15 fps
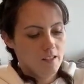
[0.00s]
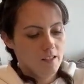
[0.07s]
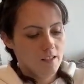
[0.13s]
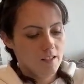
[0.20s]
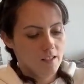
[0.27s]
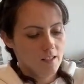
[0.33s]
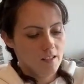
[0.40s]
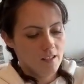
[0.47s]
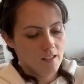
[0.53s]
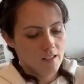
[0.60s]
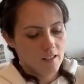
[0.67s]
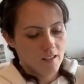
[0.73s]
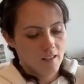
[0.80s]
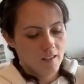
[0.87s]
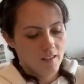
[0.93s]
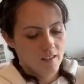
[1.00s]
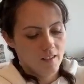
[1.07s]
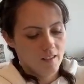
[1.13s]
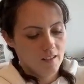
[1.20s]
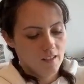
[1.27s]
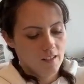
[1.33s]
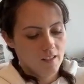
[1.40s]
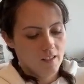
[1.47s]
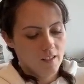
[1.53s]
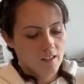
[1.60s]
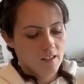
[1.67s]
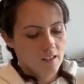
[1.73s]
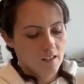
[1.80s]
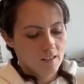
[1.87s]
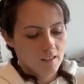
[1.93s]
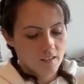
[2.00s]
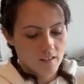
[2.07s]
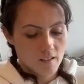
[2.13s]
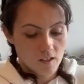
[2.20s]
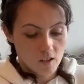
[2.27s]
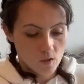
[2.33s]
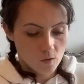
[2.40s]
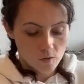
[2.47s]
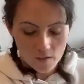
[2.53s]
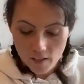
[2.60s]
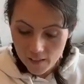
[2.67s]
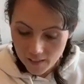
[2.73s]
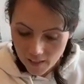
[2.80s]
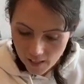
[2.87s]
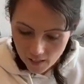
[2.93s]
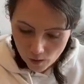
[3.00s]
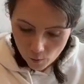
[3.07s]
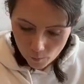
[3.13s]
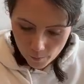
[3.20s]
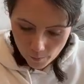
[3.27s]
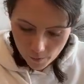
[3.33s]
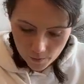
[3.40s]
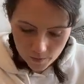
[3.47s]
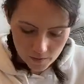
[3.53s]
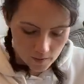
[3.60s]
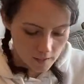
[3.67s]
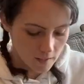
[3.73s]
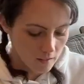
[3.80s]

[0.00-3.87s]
yeah, it's gonna use that again, aren't we, Bonesy?